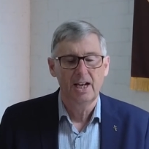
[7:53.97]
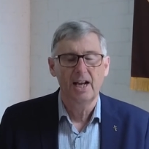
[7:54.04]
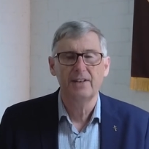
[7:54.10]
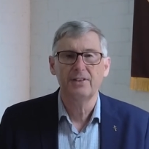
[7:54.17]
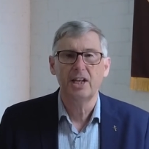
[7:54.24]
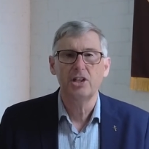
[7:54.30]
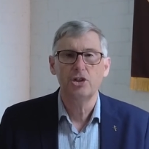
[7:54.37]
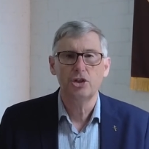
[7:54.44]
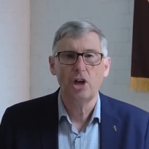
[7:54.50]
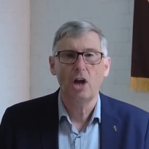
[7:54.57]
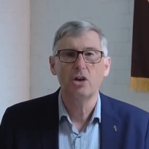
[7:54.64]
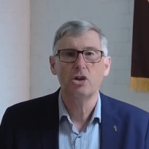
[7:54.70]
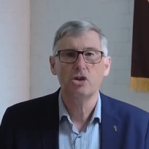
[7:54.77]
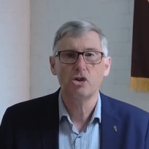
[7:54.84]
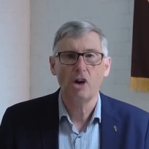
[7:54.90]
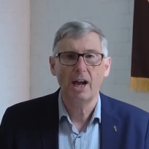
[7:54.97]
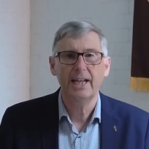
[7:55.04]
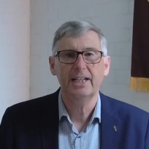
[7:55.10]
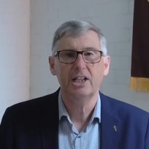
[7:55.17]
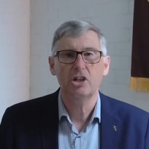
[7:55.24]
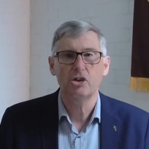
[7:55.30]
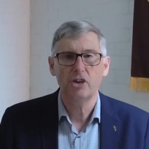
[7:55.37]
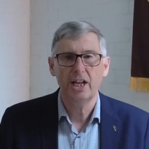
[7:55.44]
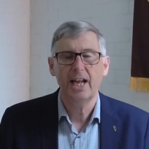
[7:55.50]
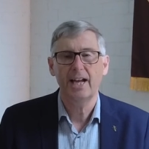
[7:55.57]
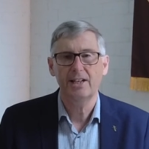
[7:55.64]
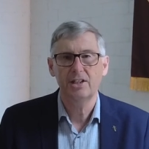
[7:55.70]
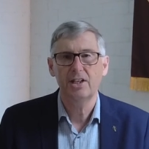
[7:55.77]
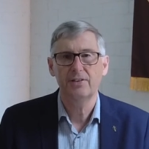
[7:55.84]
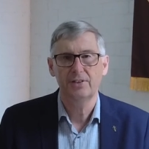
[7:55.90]
and they show great
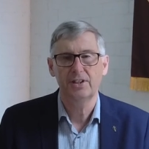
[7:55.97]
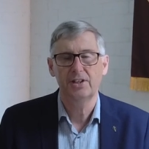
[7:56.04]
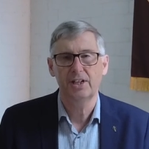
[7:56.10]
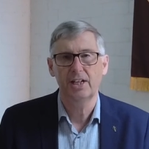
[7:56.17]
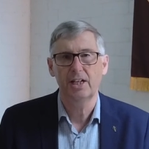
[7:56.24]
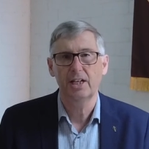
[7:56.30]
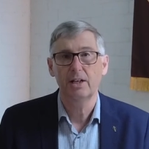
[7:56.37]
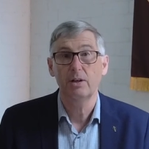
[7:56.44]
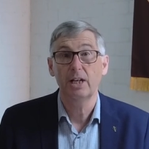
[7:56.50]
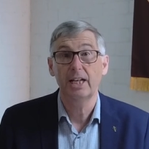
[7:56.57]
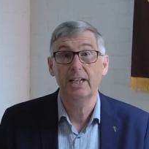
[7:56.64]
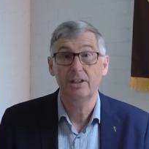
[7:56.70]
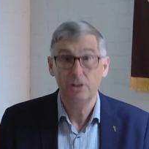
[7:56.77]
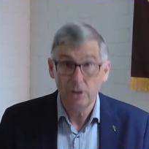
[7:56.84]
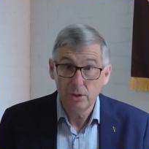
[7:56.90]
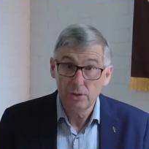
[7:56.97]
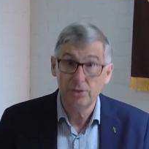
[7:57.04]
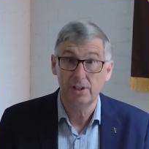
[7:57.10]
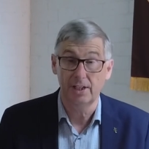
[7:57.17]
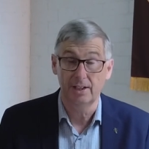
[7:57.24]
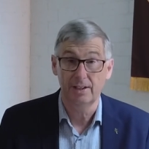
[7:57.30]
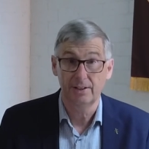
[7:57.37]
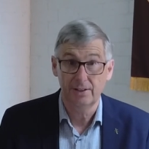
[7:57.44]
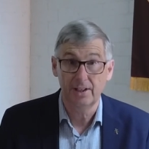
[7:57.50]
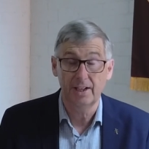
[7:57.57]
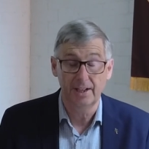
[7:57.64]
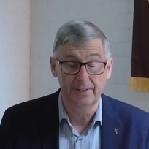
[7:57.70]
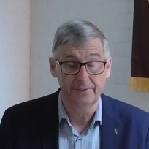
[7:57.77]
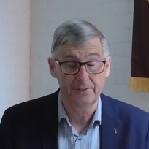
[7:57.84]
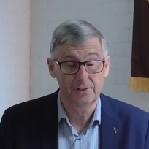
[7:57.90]
creativity in using the
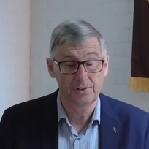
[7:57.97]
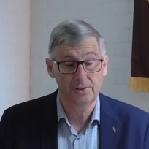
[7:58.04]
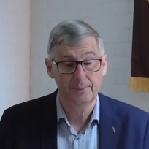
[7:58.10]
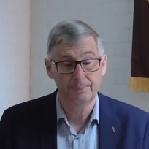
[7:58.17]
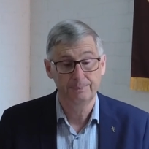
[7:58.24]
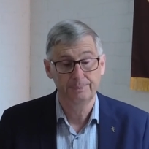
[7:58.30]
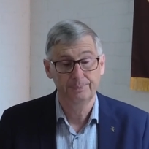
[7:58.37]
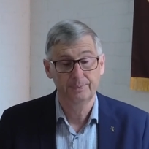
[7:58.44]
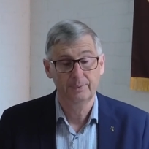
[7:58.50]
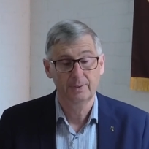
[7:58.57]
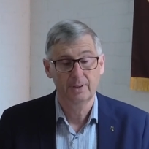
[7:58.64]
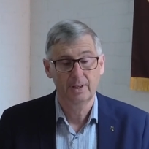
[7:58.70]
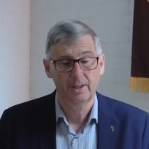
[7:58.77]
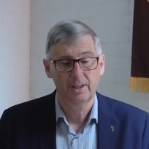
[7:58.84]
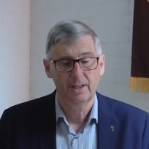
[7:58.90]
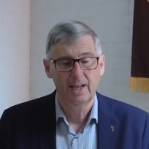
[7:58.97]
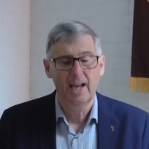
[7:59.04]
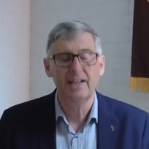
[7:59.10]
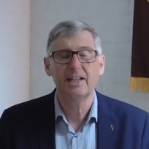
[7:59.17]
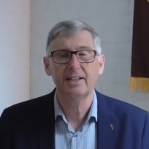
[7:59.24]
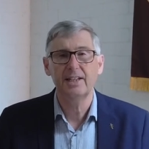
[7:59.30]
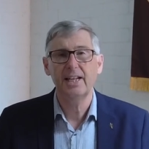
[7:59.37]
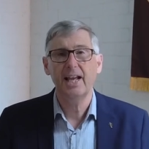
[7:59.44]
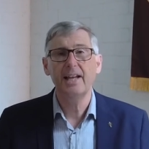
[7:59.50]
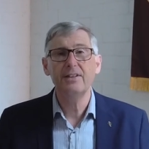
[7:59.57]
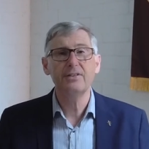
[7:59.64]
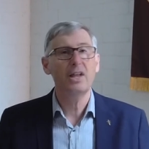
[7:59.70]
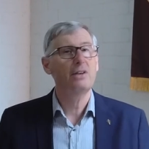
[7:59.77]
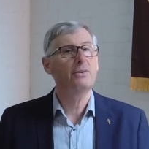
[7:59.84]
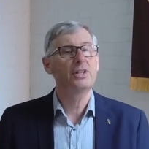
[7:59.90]
gifts. And at the
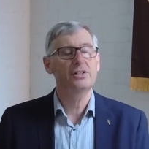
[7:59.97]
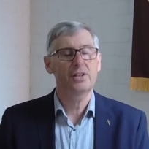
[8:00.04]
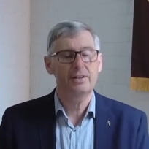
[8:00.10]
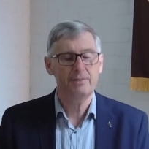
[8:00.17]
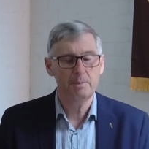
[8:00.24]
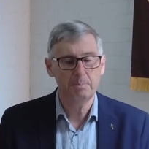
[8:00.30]
end, they receive a